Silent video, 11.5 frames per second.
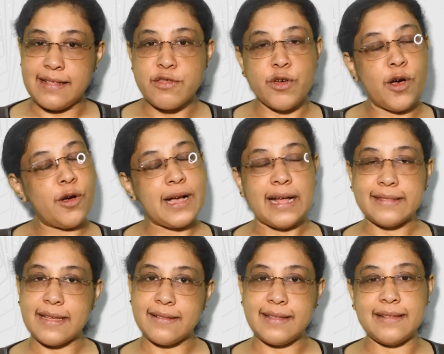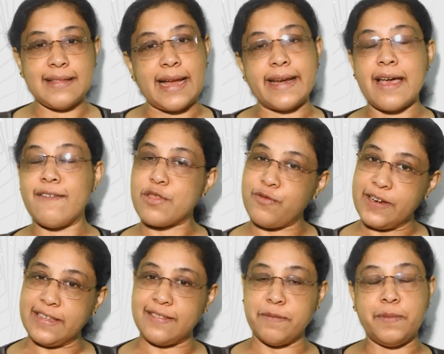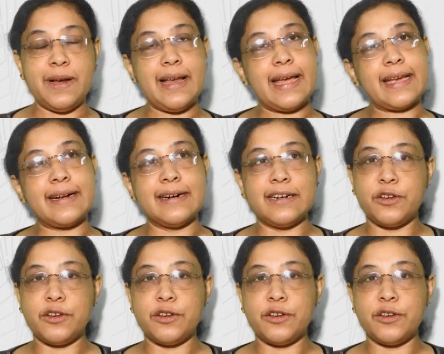So, Gandhiji's idea was very simple, like